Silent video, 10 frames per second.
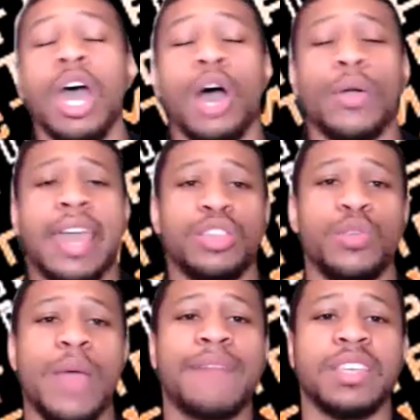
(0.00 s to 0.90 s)
Okay, you
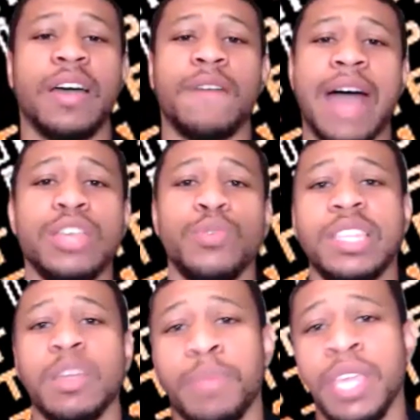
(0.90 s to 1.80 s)
have to
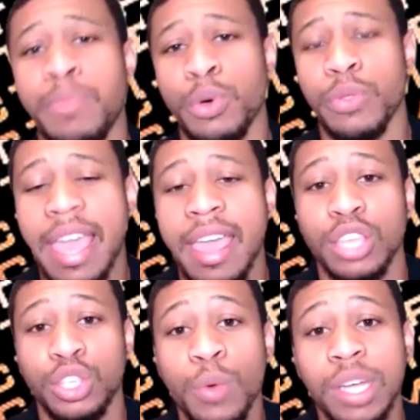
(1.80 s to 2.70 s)
evaluate the people that
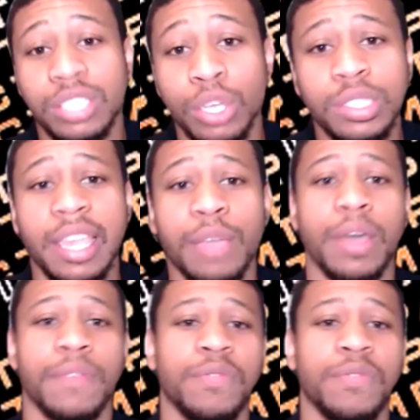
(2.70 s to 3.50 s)
you associate with.